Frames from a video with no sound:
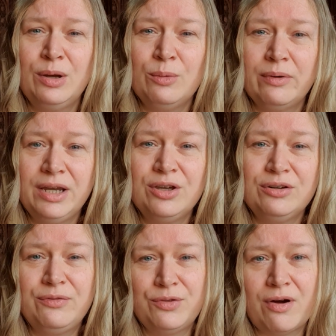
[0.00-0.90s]
where he could
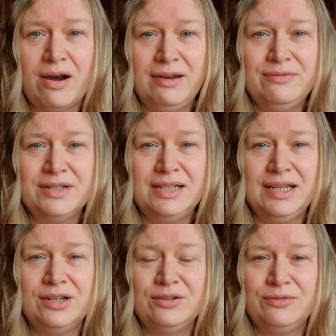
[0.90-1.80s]
have thrived and he
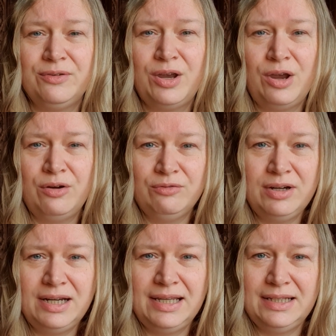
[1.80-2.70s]
could have
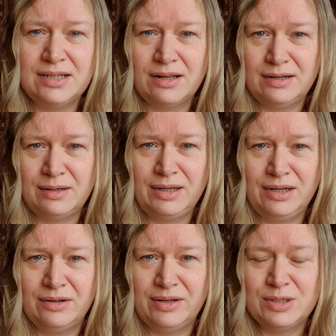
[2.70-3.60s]
really done, you
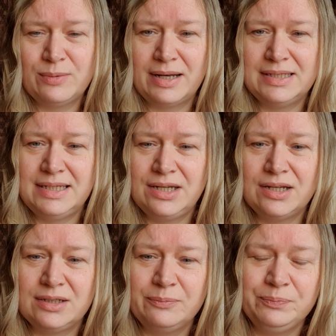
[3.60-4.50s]
know, as well as he
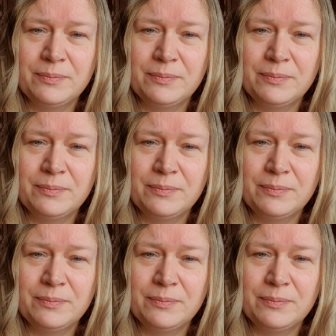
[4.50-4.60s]
could.